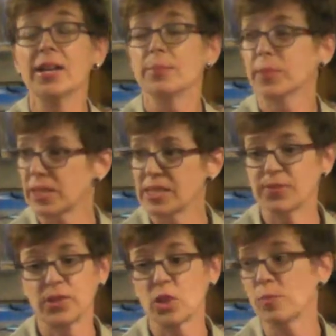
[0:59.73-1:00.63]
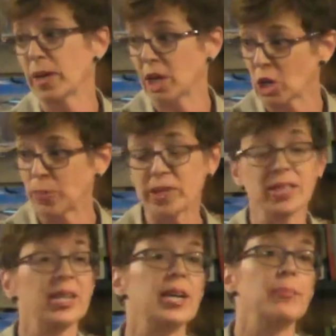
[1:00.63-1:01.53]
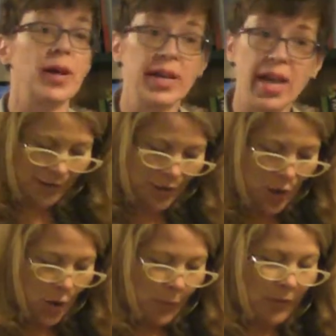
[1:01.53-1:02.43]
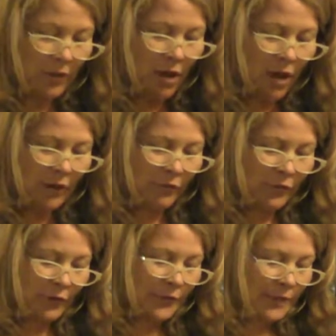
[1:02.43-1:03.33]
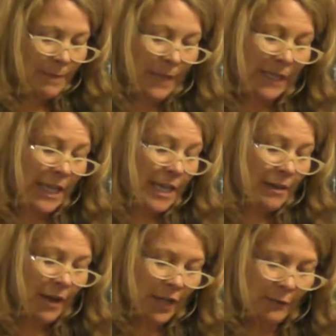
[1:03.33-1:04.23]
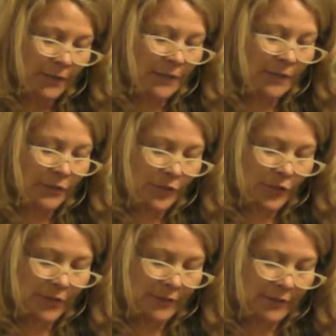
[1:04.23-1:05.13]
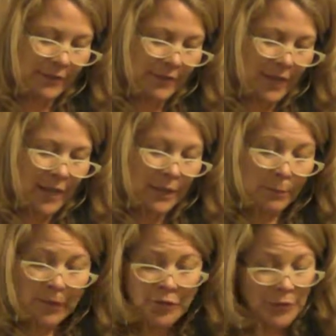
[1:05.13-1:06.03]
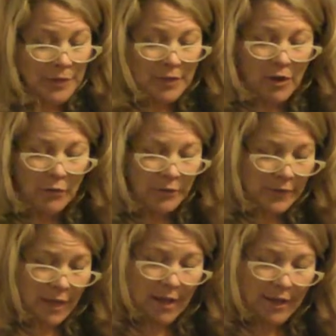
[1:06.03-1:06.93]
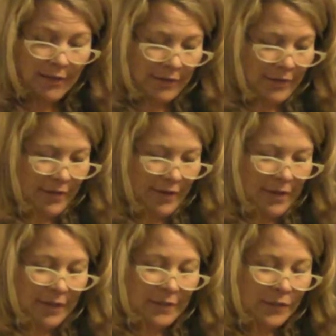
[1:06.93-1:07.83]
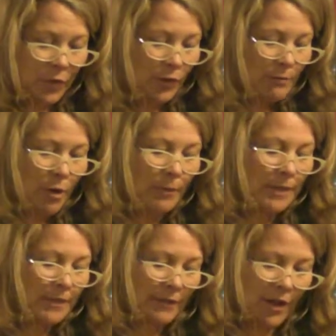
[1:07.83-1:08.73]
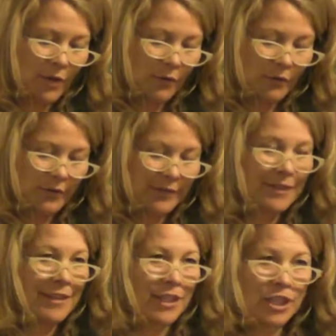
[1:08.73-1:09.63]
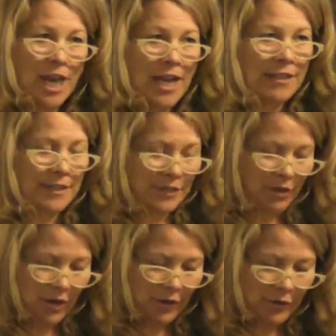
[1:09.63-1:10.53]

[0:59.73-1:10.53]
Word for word: Please, if you don't buy our book tonight, buy book. We long for those seemingly innocuous excursions, the picturesque coastline, the stolen moments alone, the chance to talk